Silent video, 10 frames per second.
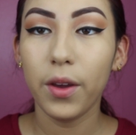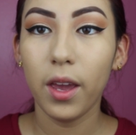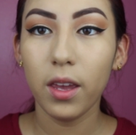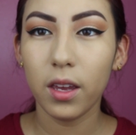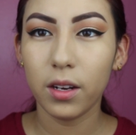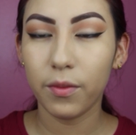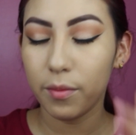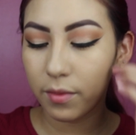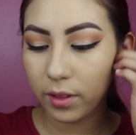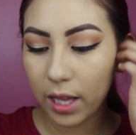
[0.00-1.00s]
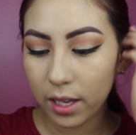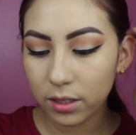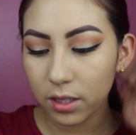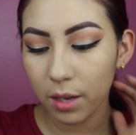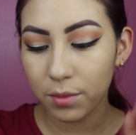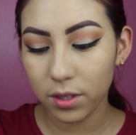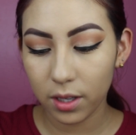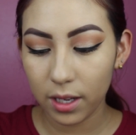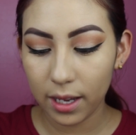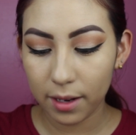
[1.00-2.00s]
Okay, and lastly, I'm just
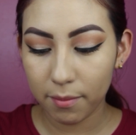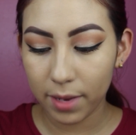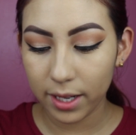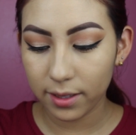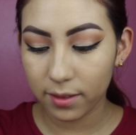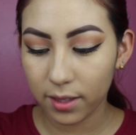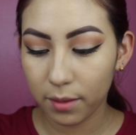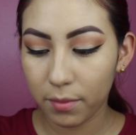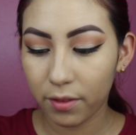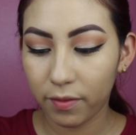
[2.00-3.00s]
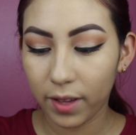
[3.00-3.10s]
going to get my Sigma